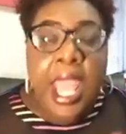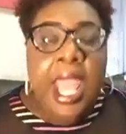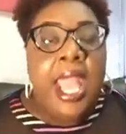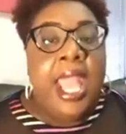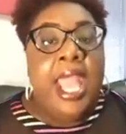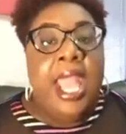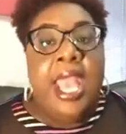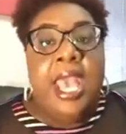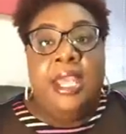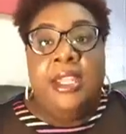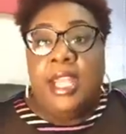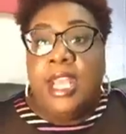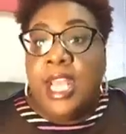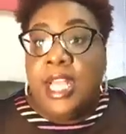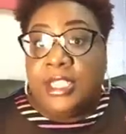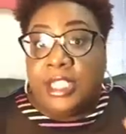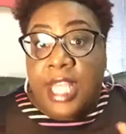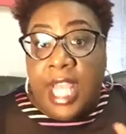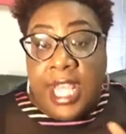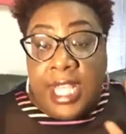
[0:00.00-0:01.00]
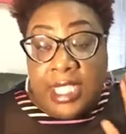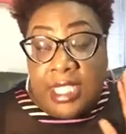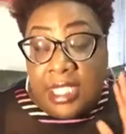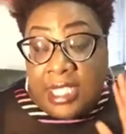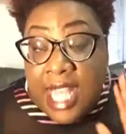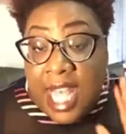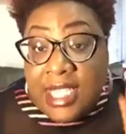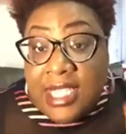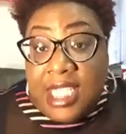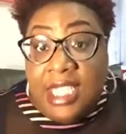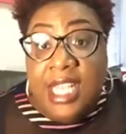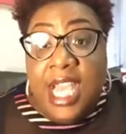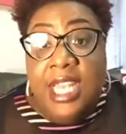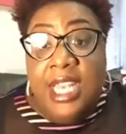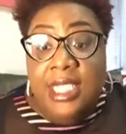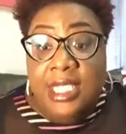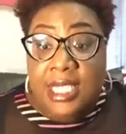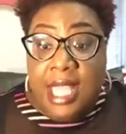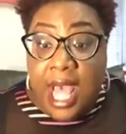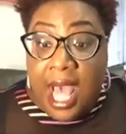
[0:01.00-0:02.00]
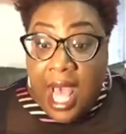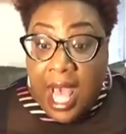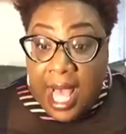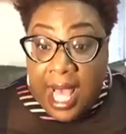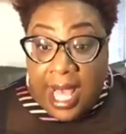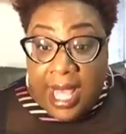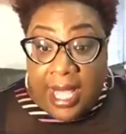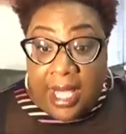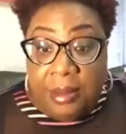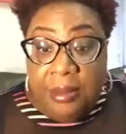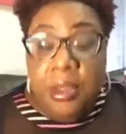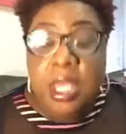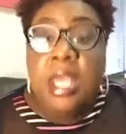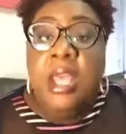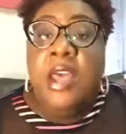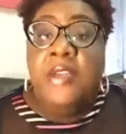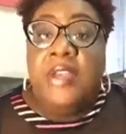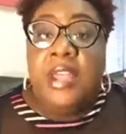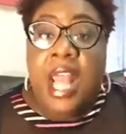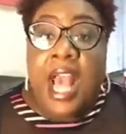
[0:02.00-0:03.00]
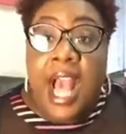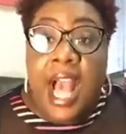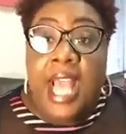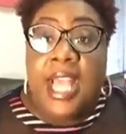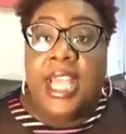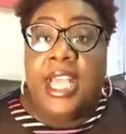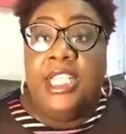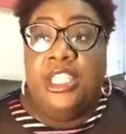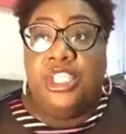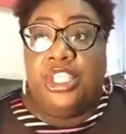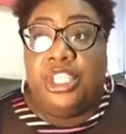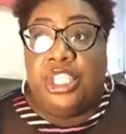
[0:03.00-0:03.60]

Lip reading: And it's a designated time that I can